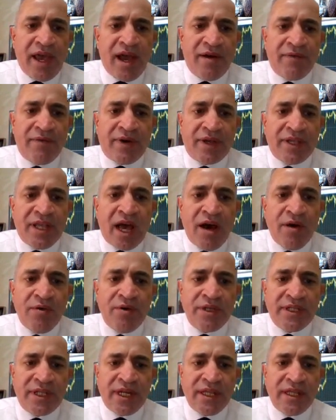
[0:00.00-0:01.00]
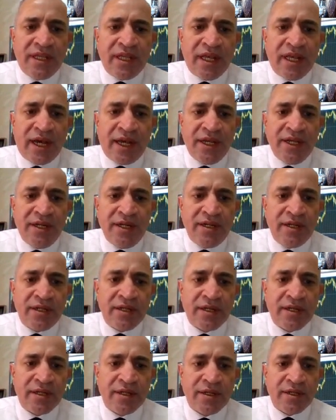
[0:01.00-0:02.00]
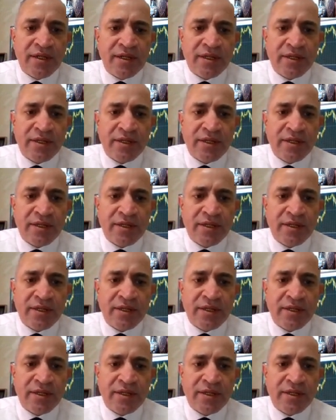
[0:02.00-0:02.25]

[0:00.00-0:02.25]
If I have a downtrend line,